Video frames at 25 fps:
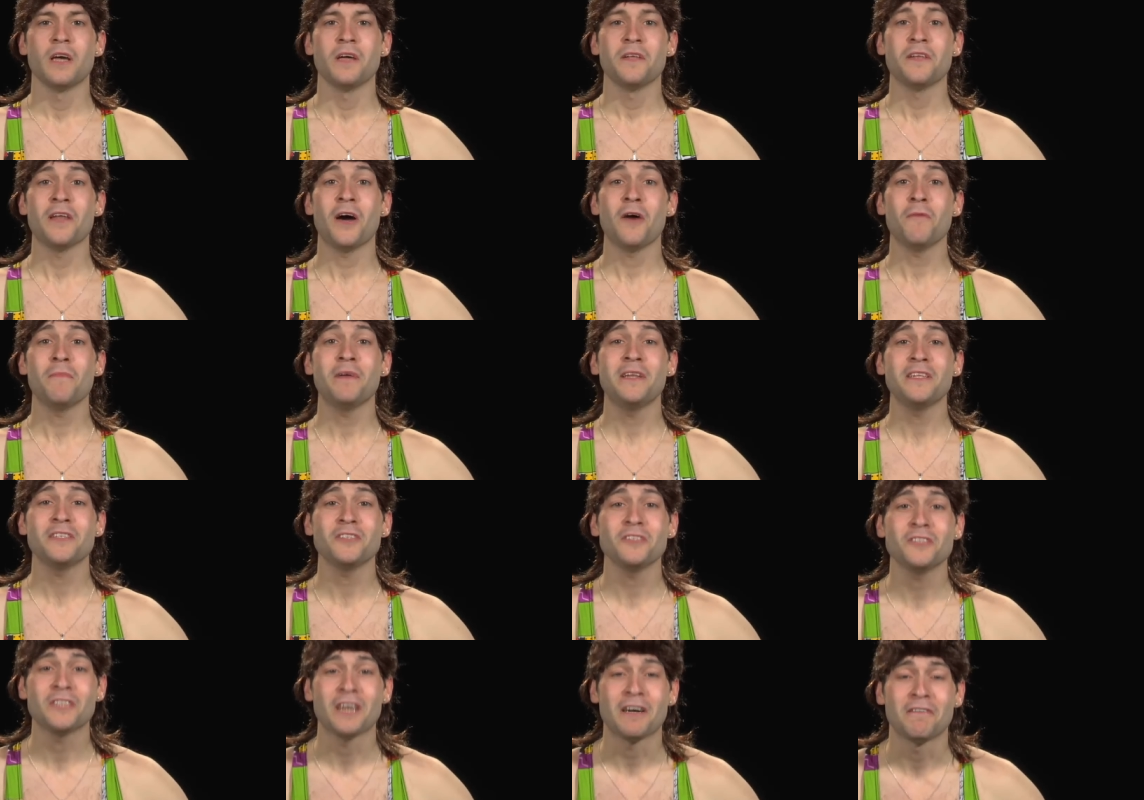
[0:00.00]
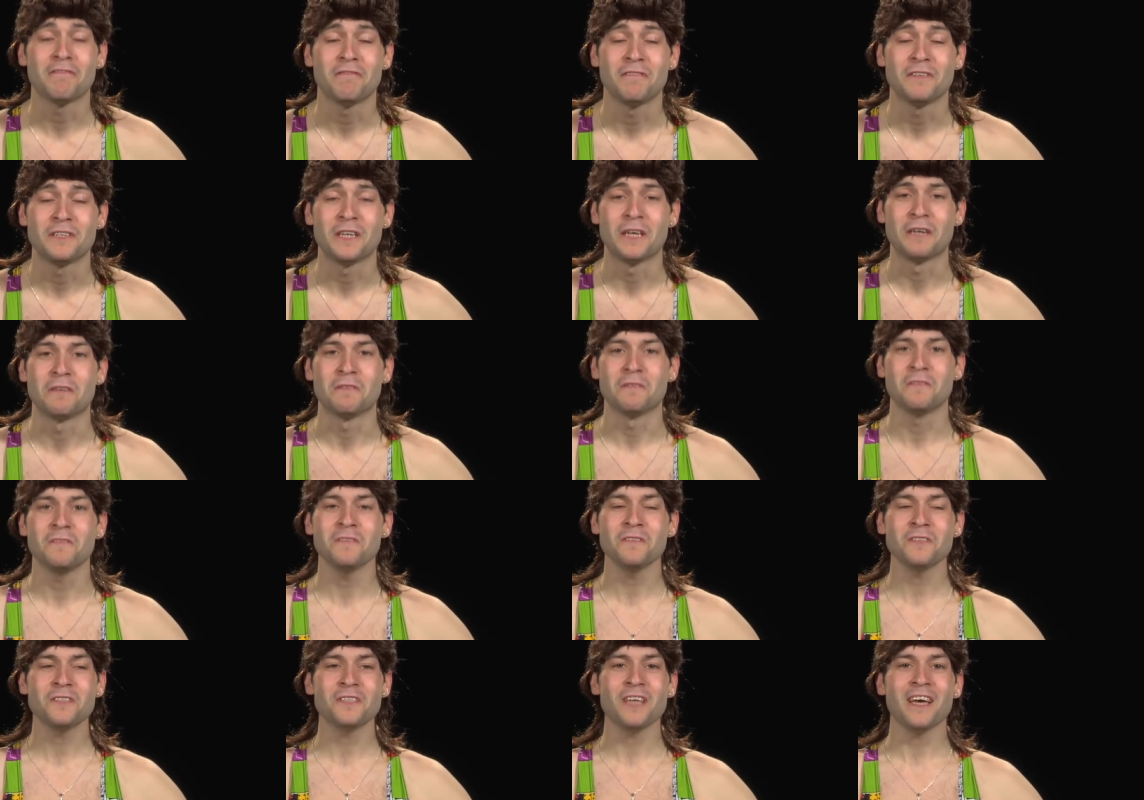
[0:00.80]
Now, my little
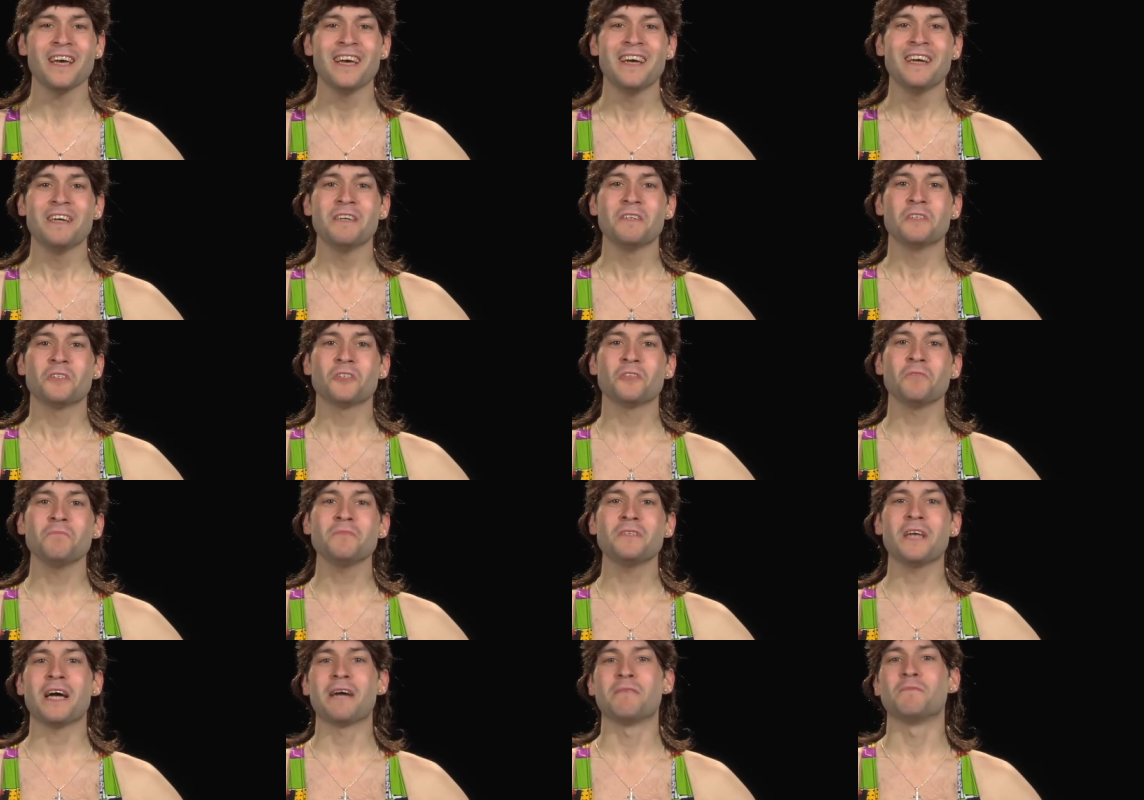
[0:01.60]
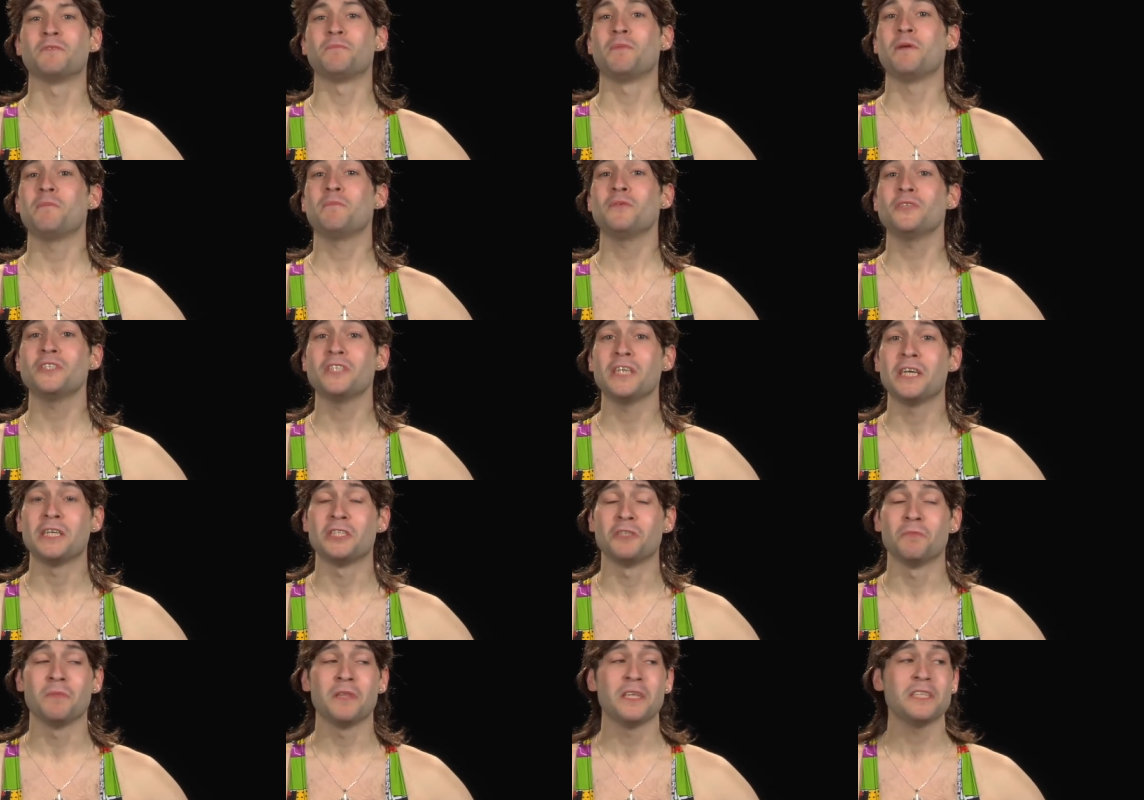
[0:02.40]
daffodils, sometimes people
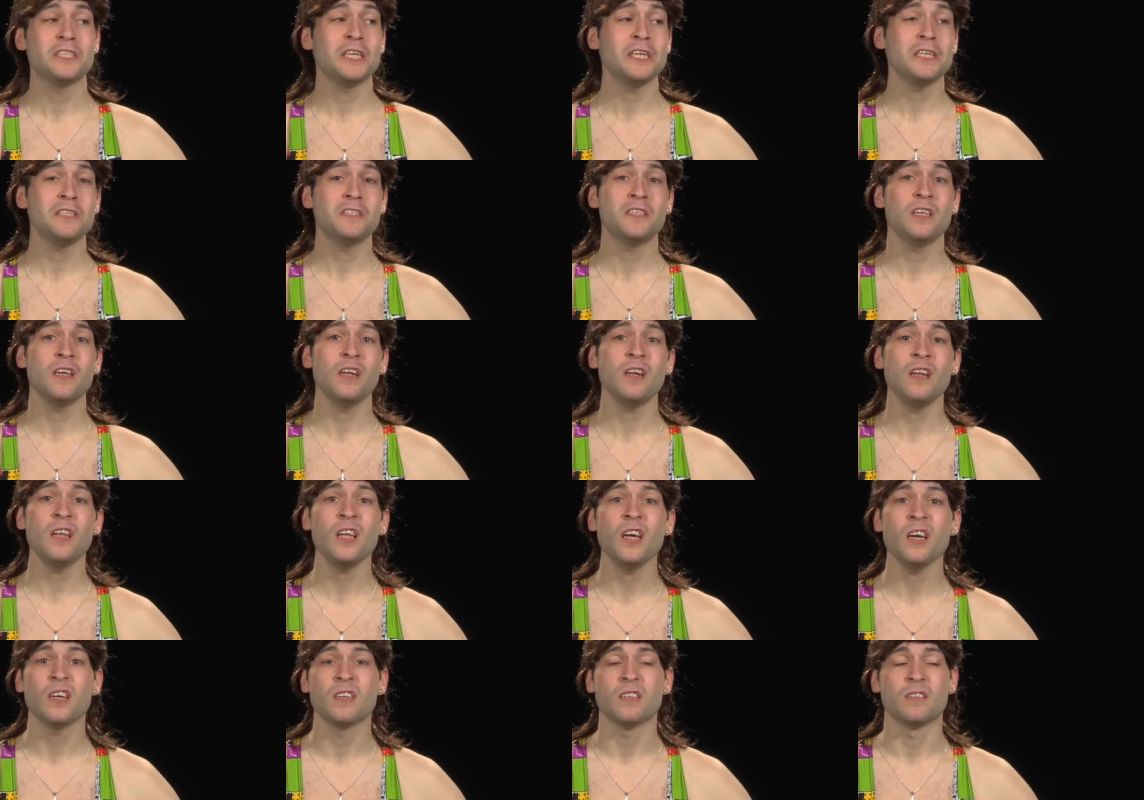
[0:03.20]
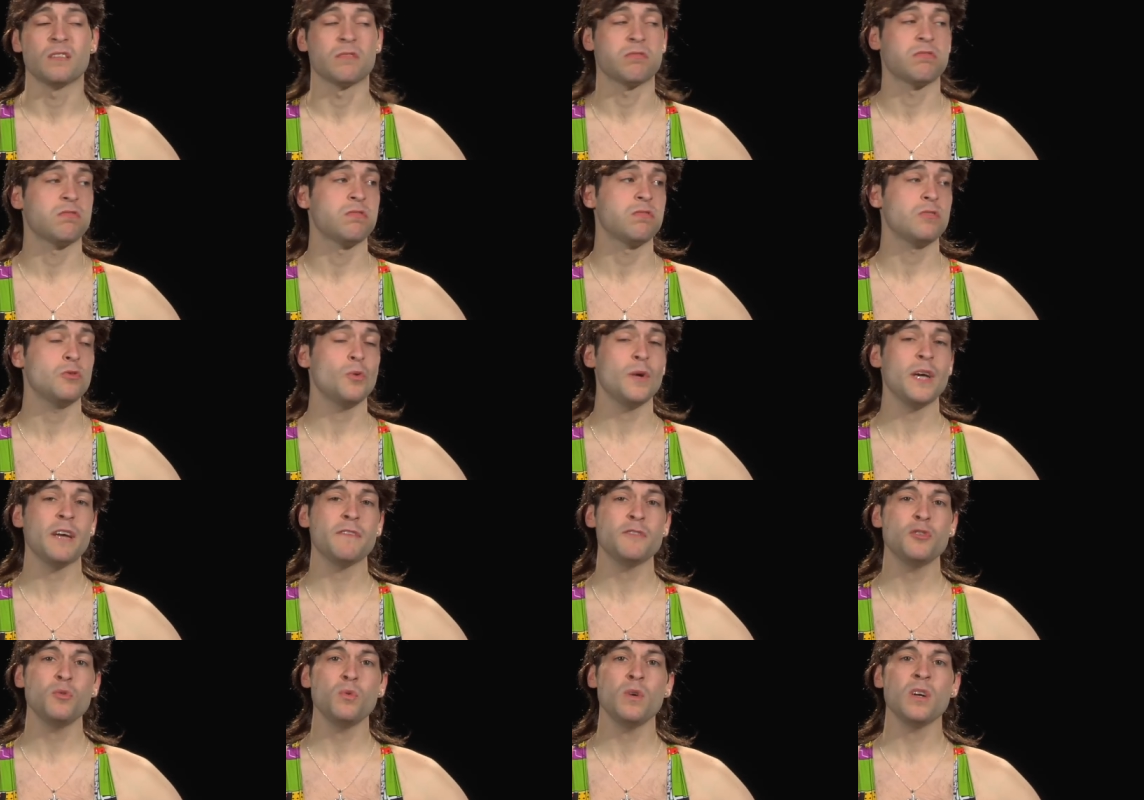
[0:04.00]
say to me, they say, Dylan, do I
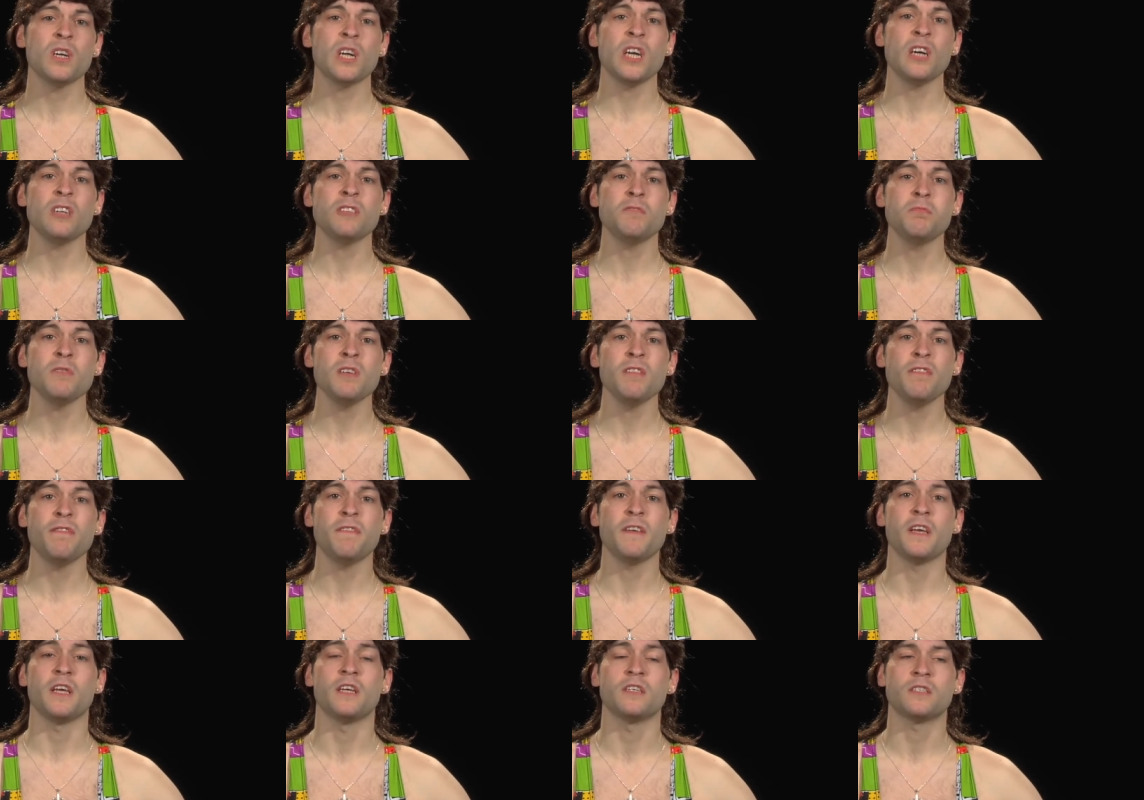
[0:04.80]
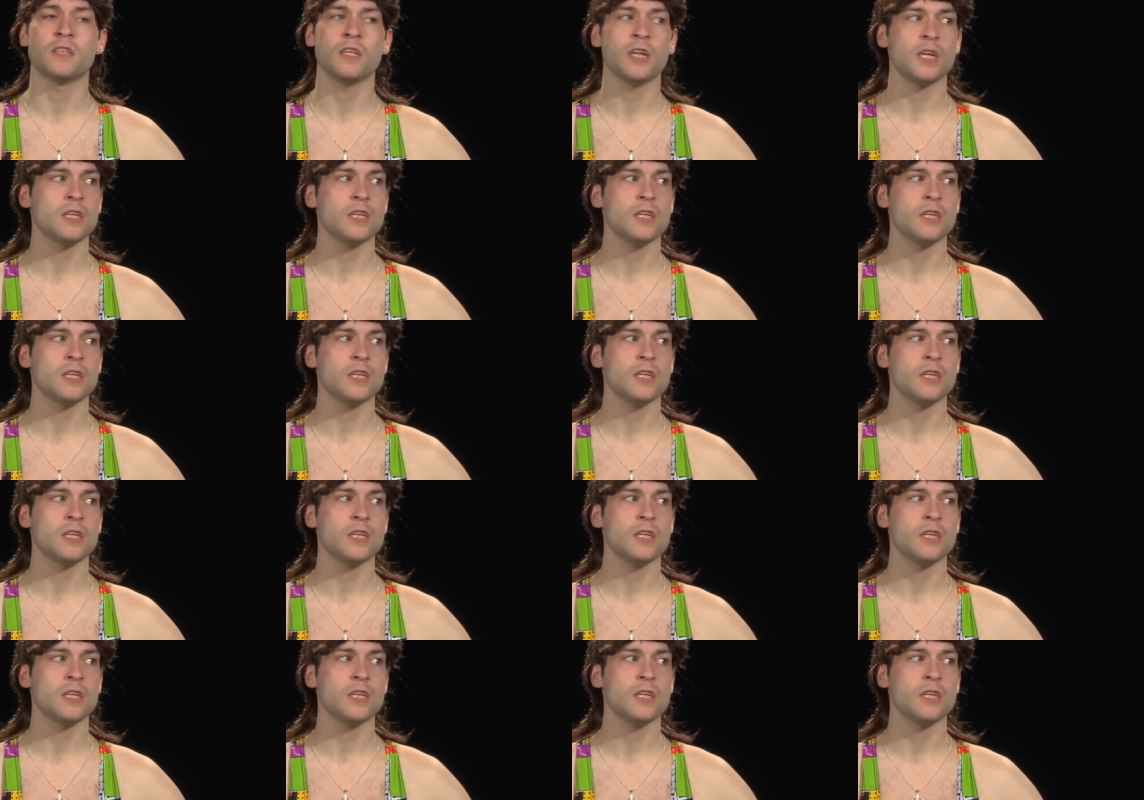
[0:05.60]
have to work out my face?